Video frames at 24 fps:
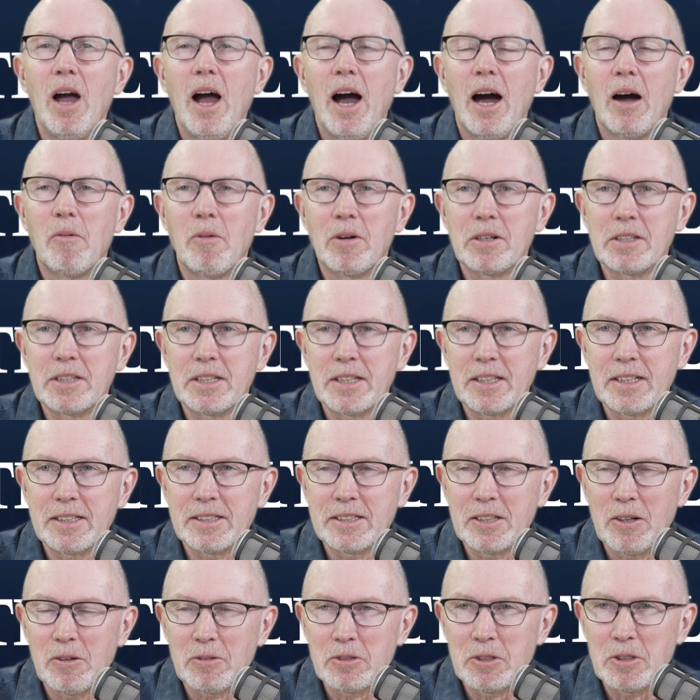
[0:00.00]
I wanted to
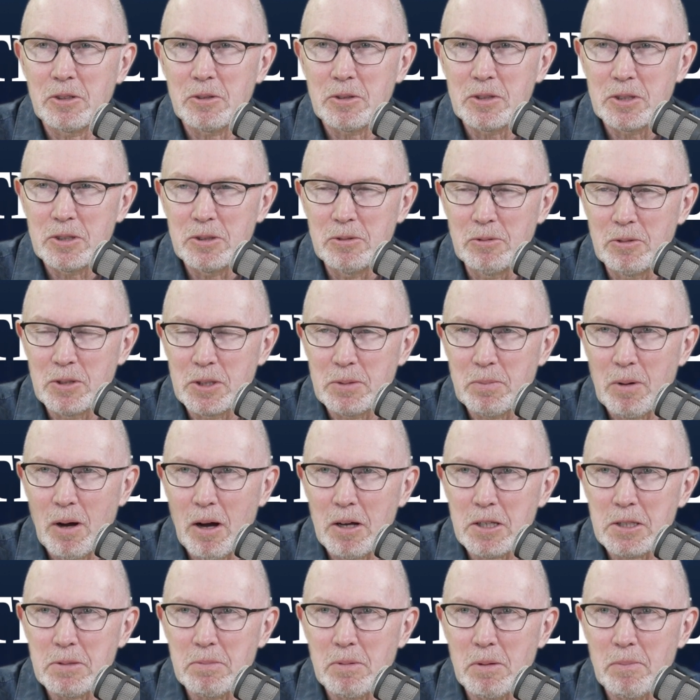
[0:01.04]
talk to you as soon as
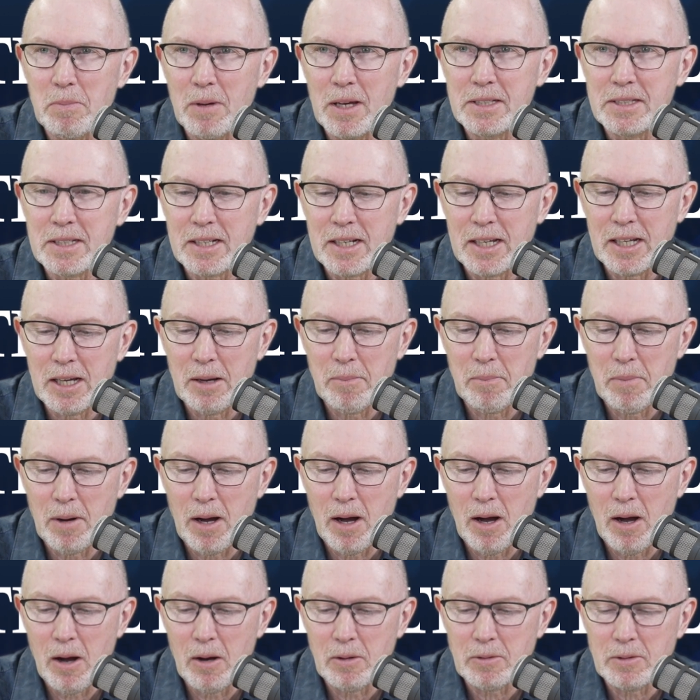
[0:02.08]
possible, basically
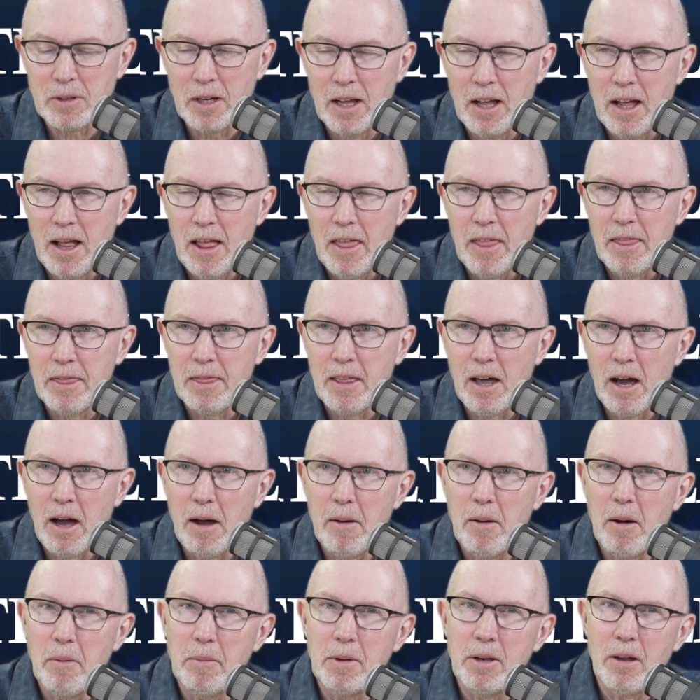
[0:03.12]
about,
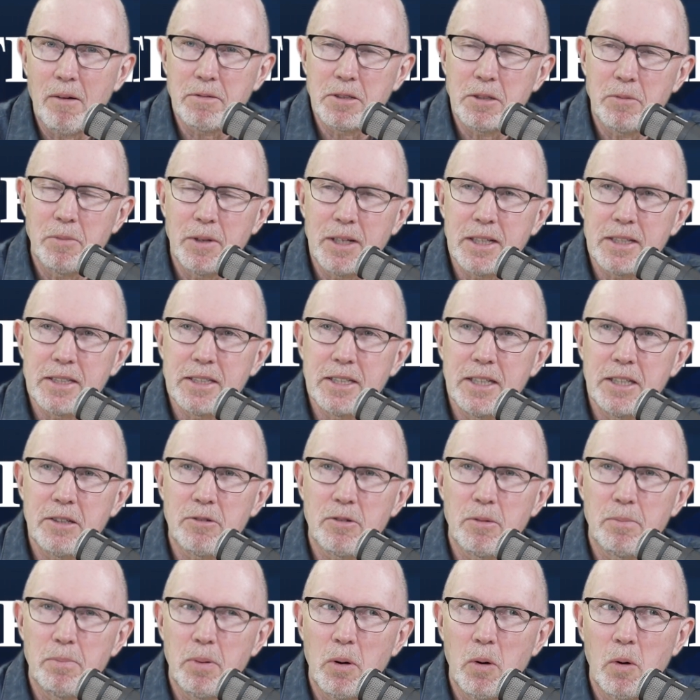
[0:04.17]
I mean, obviously we can see the
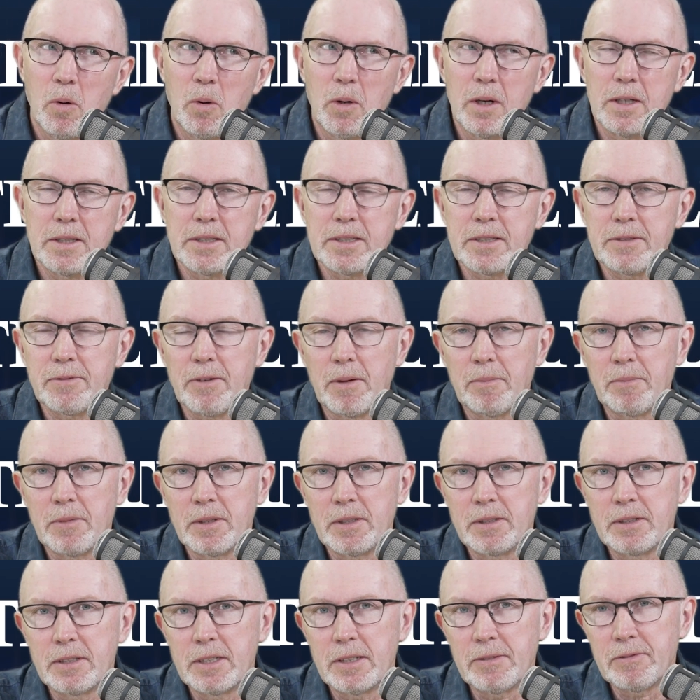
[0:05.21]
reports from the
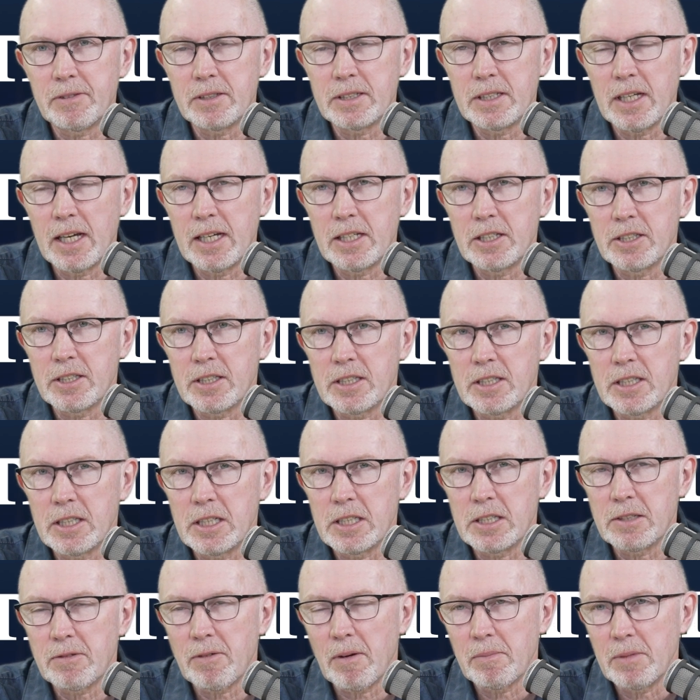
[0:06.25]
different
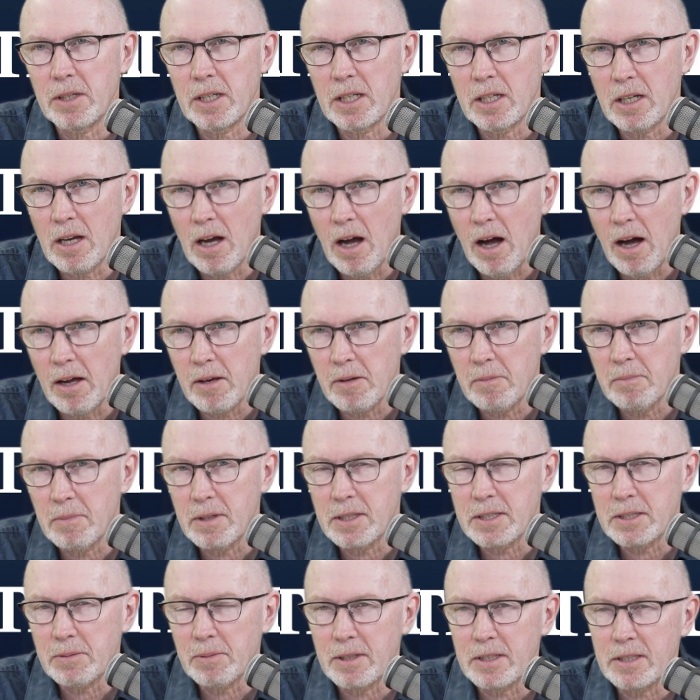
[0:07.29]
agencies, from the
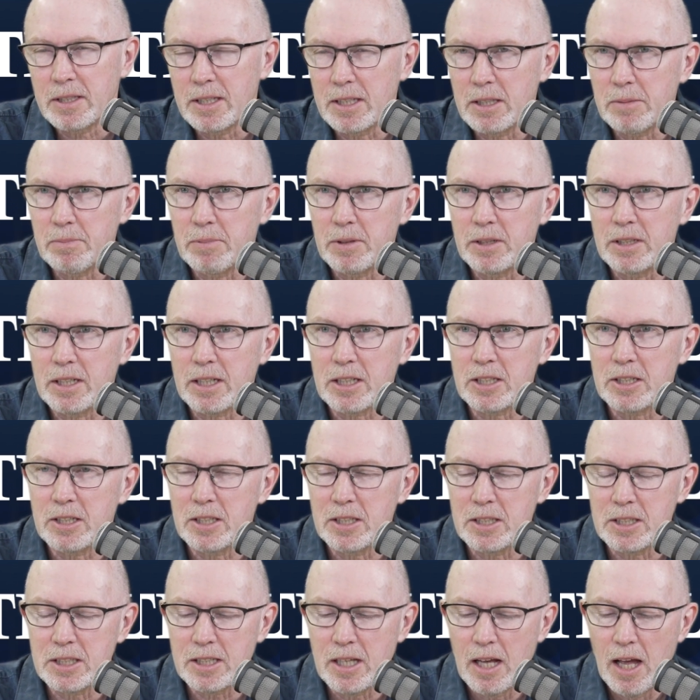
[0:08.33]
economists, we can see the
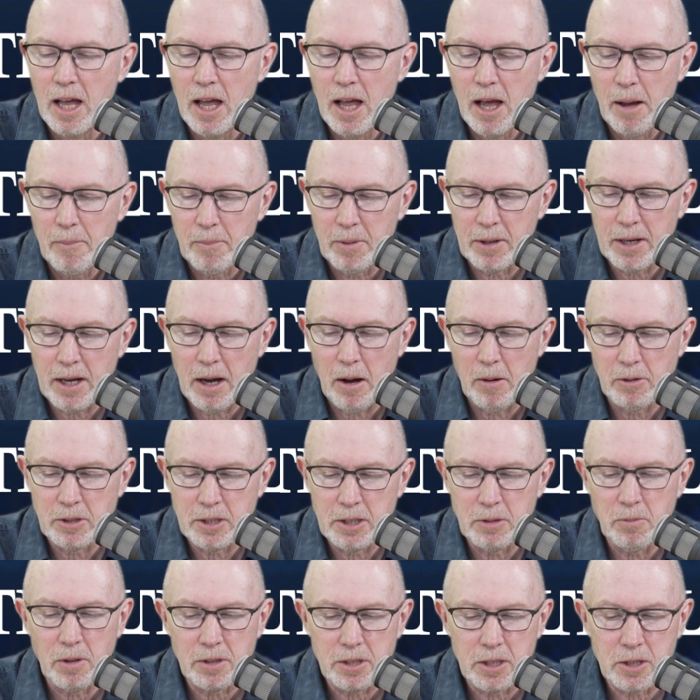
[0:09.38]
predictions, but I
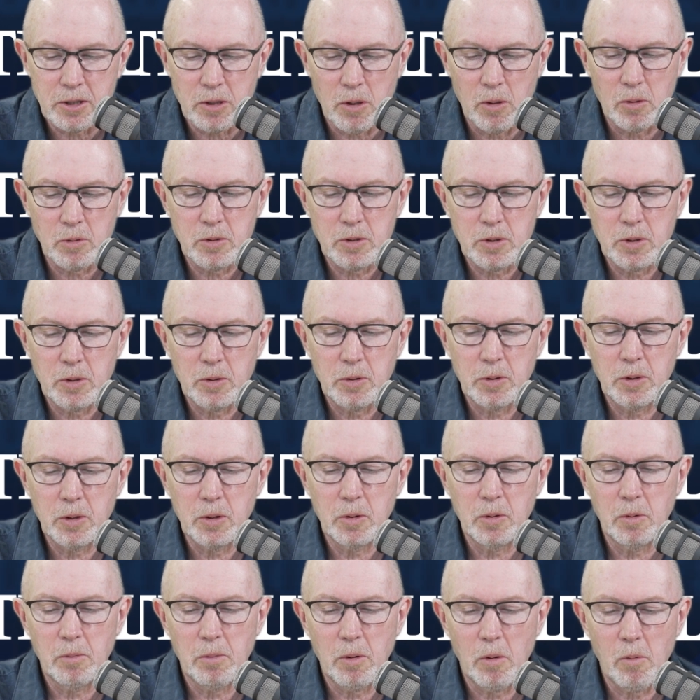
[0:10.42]
did want to talk to
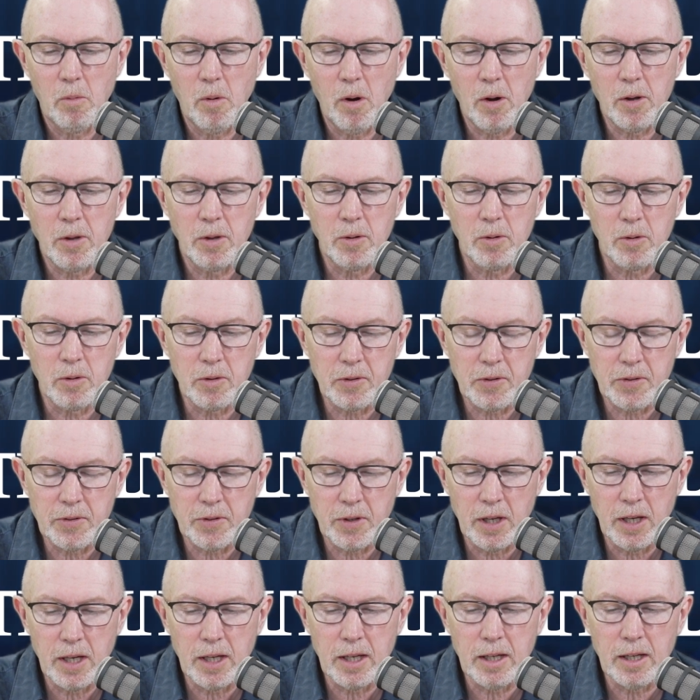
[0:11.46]
you about what you're
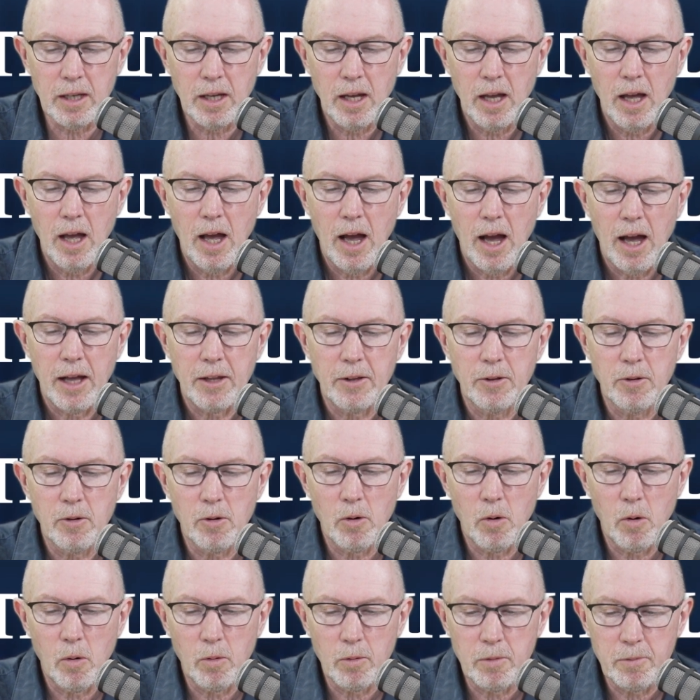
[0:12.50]
seeing and your
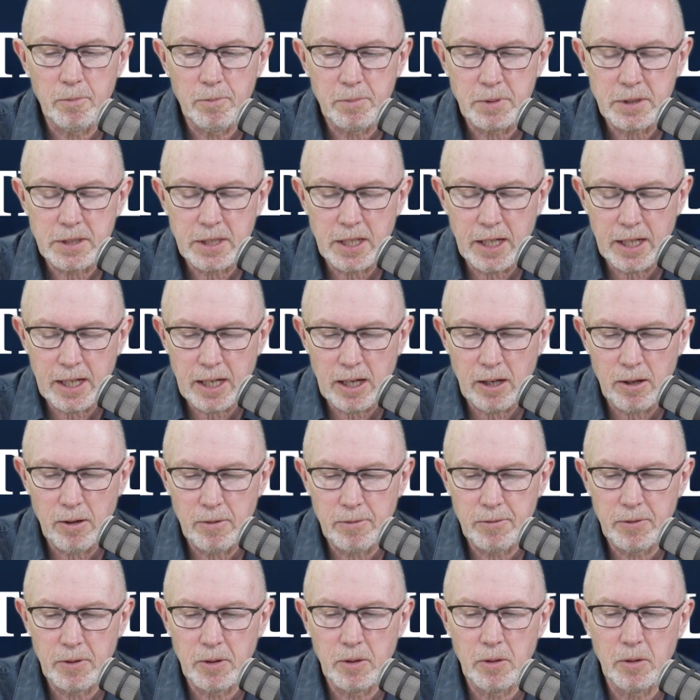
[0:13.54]
own particular
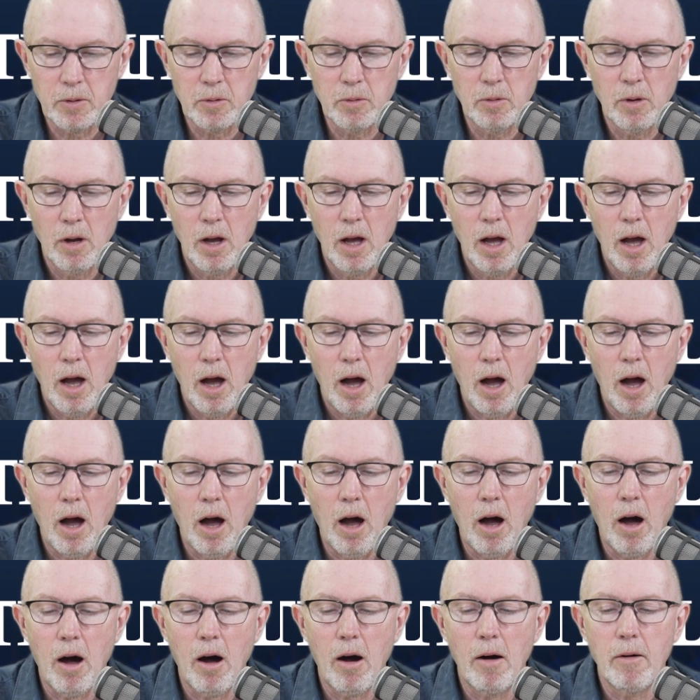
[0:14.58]
view
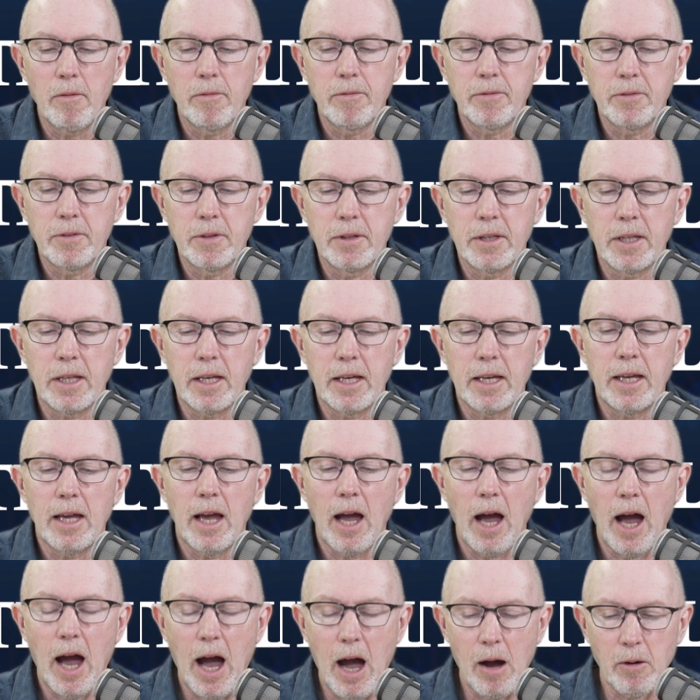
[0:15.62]
of the
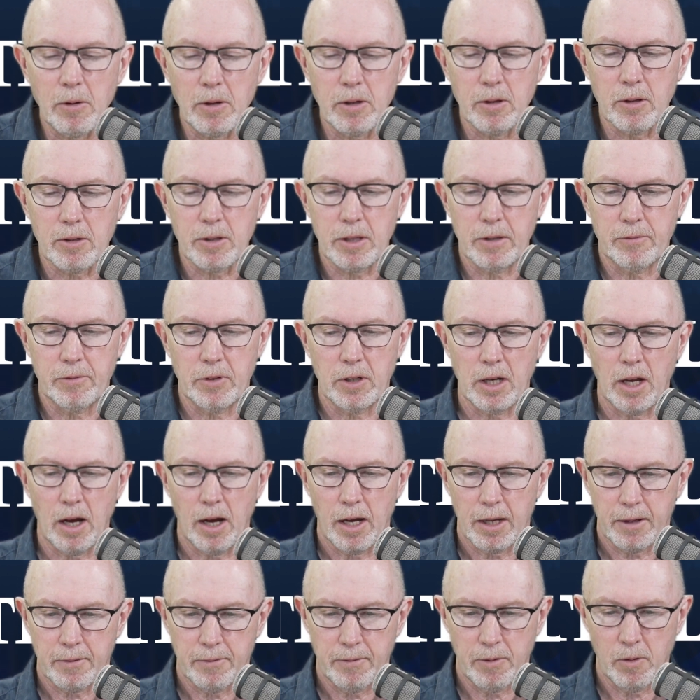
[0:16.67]
outlook, if you
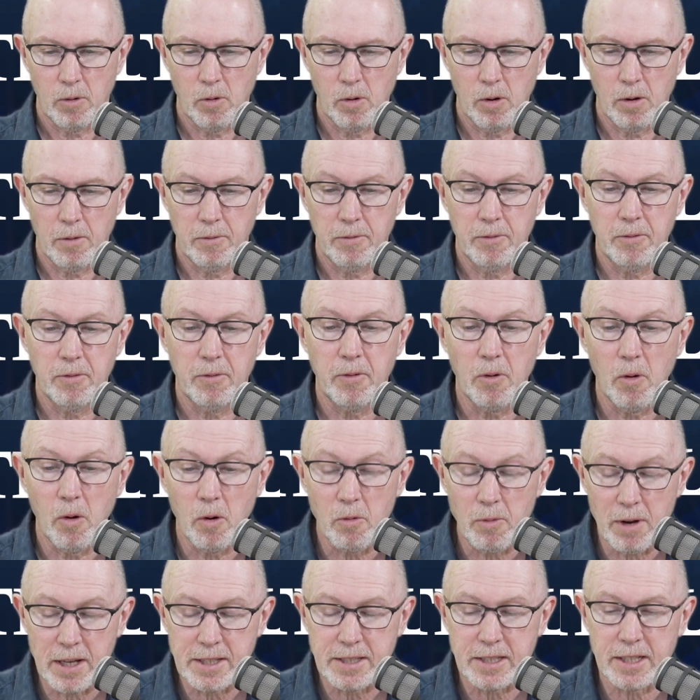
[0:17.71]
like, for
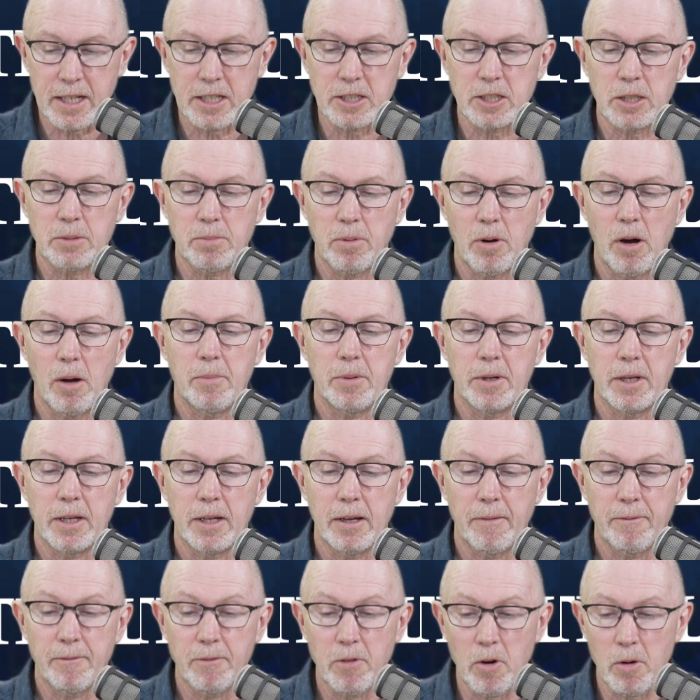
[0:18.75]
residential
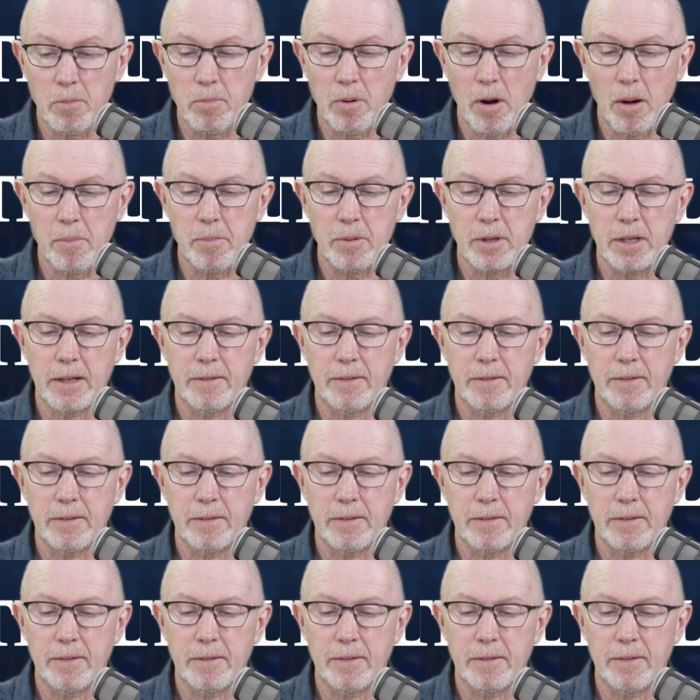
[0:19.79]
property, for property